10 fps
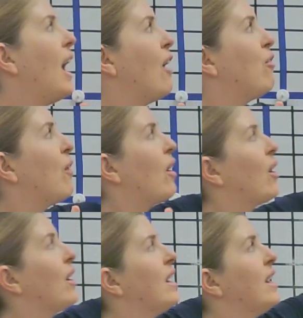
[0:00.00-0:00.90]
How
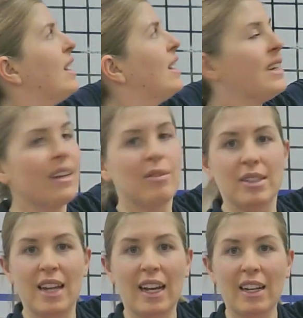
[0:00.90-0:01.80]
far
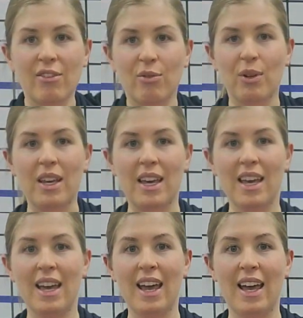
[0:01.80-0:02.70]
is negative
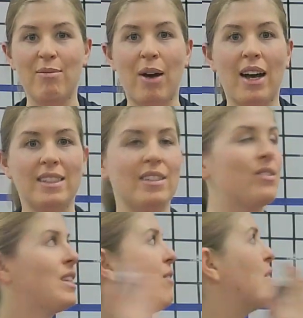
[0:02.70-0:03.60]
3 and positive